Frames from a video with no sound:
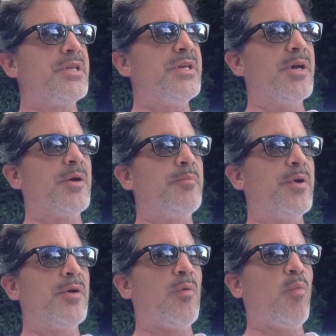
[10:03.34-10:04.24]
here,
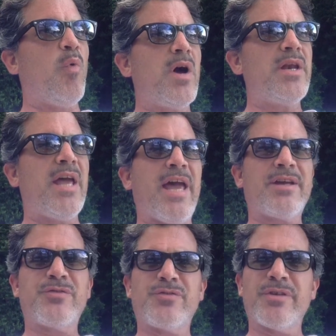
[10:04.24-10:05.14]
but what
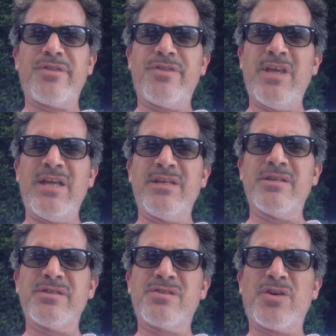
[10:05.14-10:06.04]
extra thing
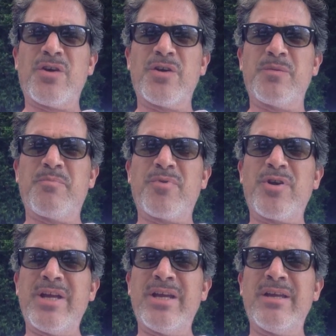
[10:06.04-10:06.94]
does Kirk
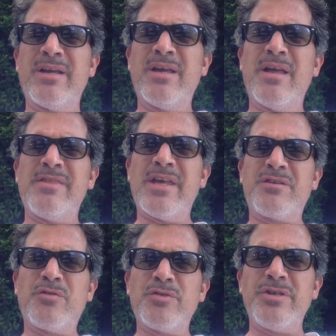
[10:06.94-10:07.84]
bring
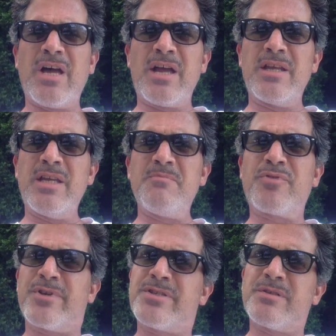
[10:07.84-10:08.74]
that could not, in
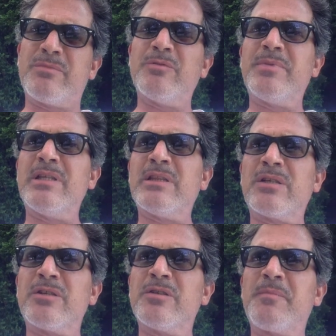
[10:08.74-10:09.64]
principle, be
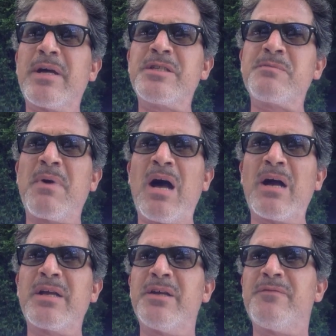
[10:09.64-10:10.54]
learned by
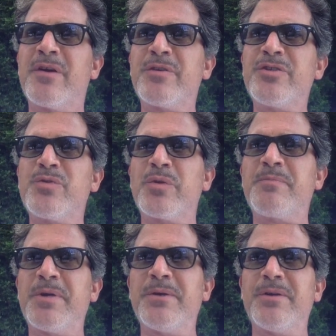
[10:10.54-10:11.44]
Spock in a very
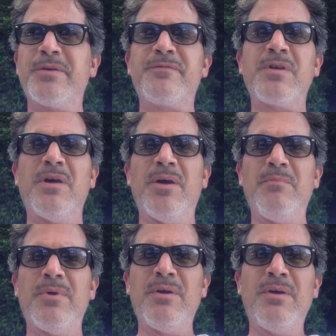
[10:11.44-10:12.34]
short period of time?
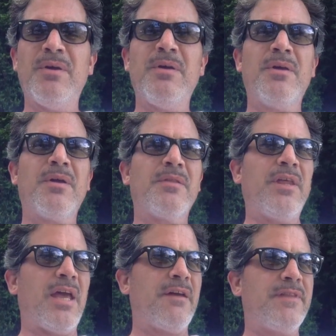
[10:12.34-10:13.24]

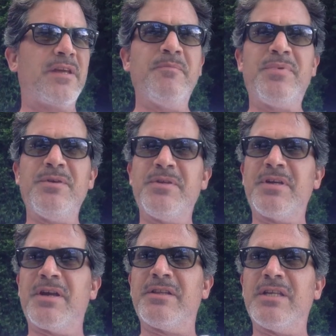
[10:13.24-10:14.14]
They have the
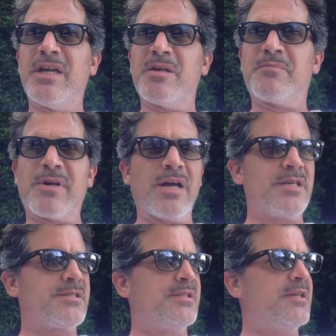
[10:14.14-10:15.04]
computing on the
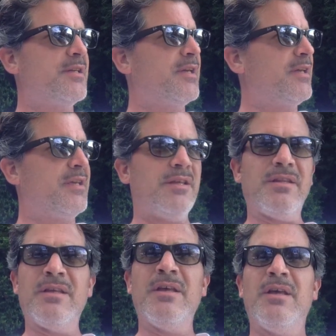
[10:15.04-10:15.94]
Enterprise
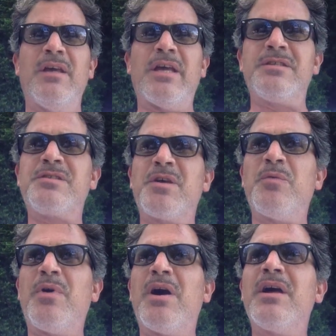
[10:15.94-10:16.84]
and
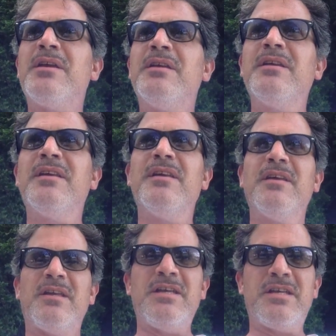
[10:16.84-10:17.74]
so on.
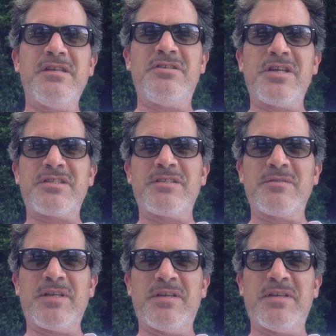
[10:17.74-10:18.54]
He could just